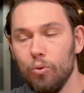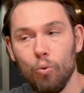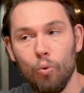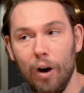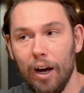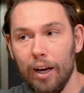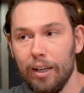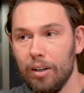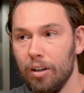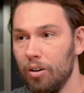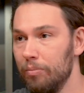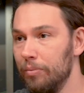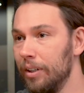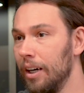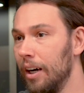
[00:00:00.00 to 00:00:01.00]
Why?
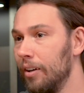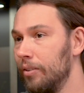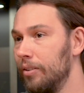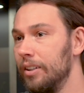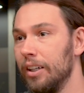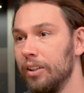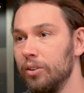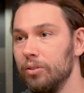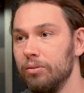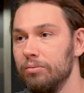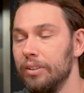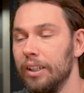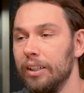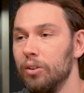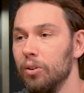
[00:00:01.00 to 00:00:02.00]
Because
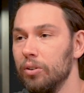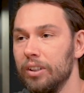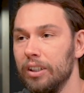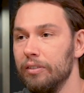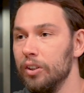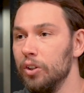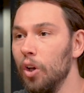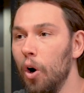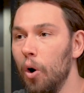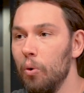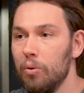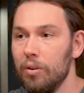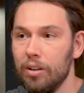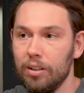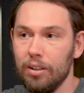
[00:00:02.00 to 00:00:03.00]
they don't even
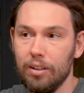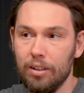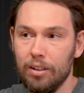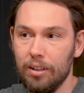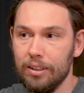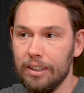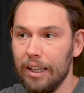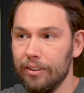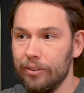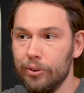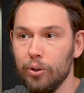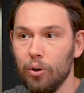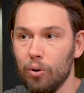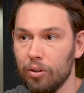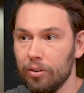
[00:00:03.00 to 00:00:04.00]
know that
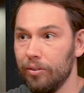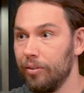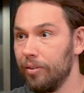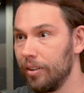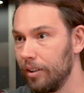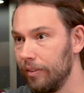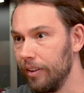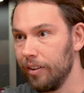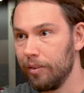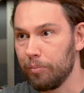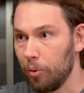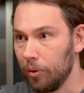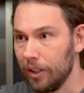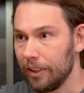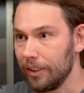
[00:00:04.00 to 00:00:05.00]
your service
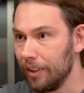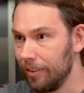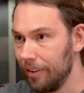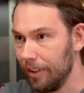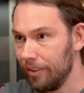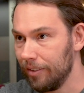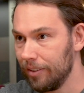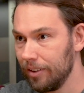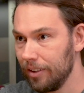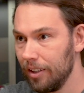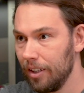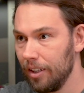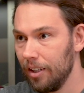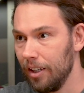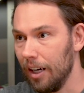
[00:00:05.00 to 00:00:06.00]
product exists
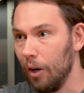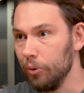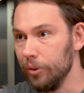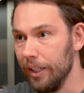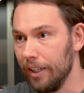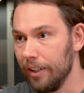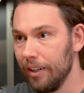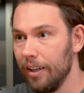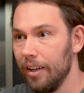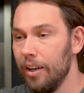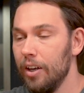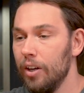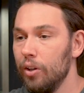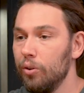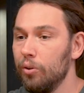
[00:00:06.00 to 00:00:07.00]
out there.
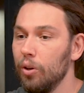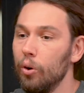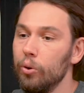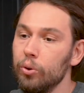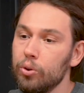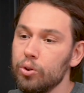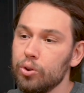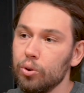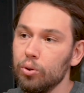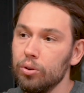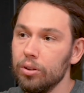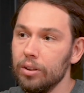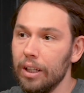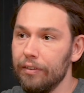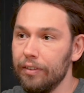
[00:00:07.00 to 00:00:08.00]
So you
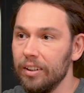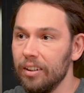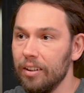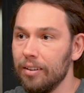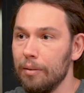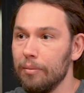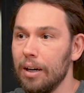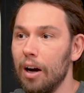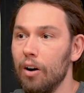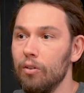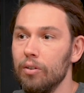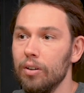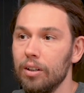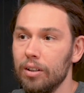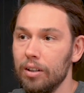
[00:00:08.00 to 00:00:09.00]
should definitely
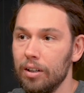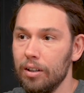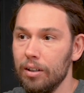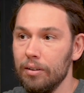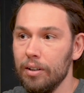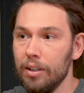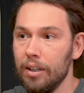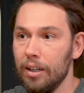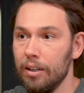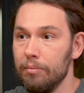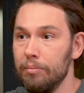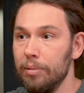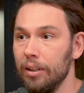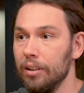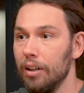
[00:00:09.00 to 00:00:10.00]
somehow
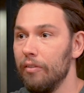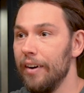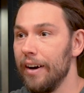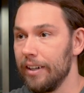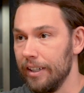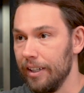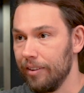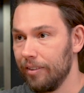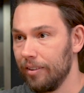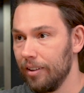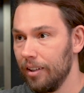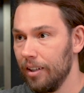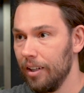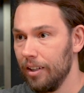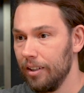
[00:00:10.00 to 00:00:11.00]
build awareness
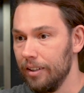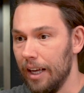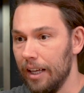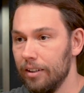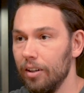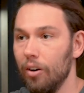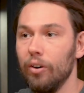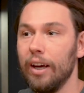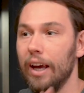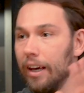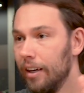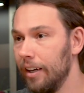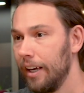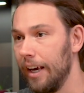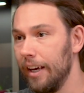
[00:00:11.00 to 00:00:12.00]
that, okay,
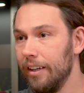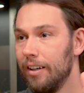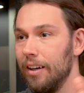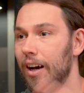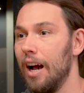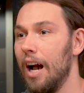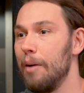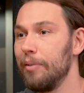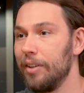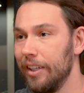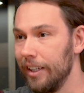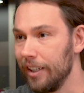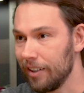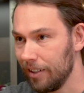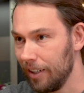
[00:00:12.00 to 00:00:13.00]
hey, I'm
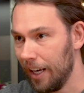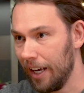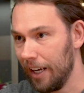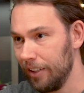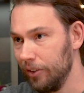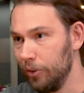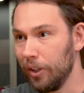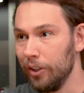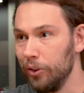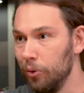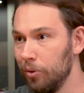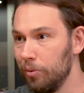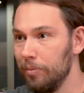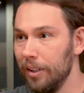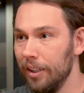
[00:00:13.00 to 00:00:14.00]
here and you can
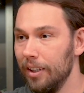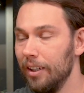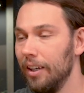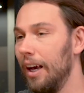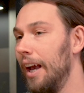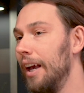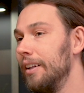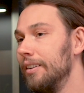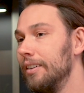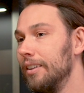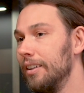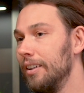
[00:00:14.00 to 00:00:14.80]
use me, and